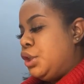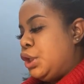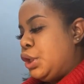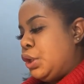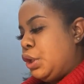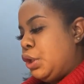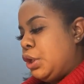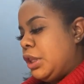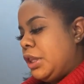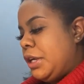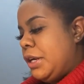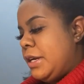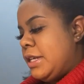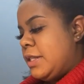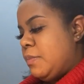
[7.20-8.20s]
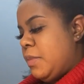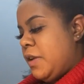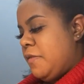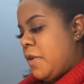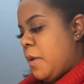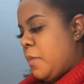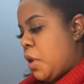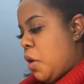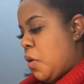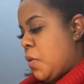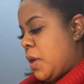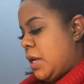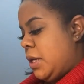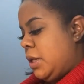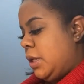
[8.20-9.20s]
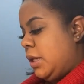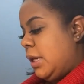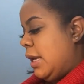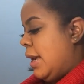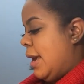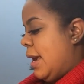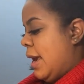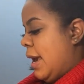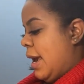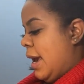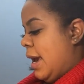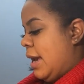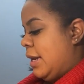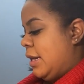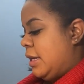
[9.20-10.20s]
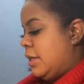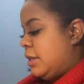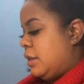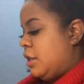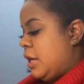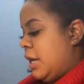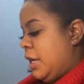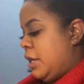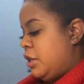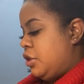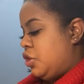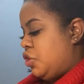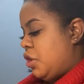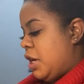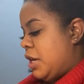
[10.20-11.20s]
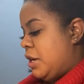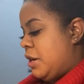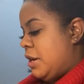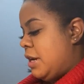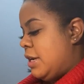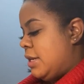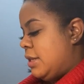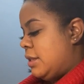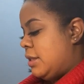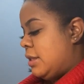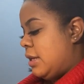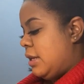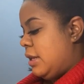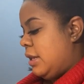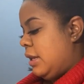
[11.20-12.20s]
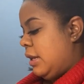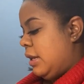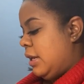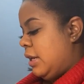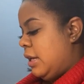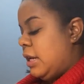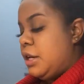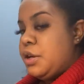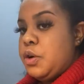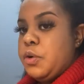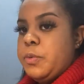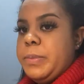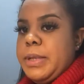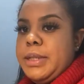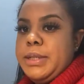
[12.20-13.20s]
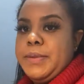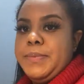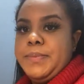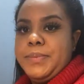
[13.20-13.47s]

The author is Miriam Cohen and it, the illustrator is Lillian Hoban.